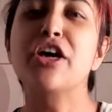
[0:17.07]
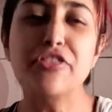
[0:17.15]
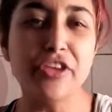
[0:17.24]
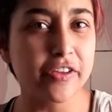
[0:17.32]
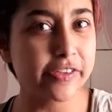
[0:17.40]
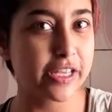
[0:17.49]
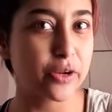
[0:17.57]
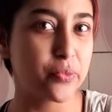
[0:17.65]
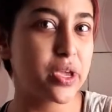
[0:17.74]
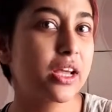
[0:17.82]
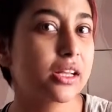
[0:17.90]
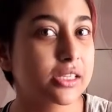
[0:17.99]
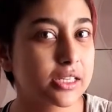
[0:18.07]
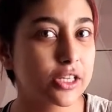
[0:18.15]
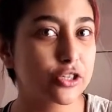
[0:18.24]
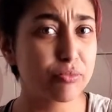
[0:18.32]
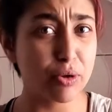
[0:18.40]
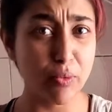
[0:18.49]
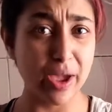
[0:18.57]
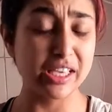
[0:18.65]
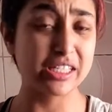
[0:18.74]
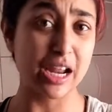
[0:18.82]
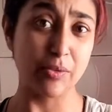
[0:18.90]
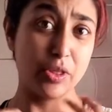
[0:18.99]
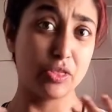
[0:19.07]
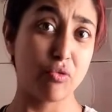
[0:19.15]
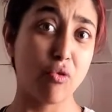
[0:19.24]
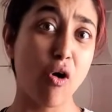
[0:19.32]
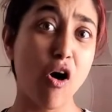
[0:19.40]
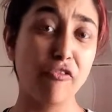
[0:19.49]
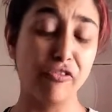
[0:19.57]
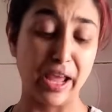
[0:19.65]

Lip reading: things that we consider to be waste and we throw off,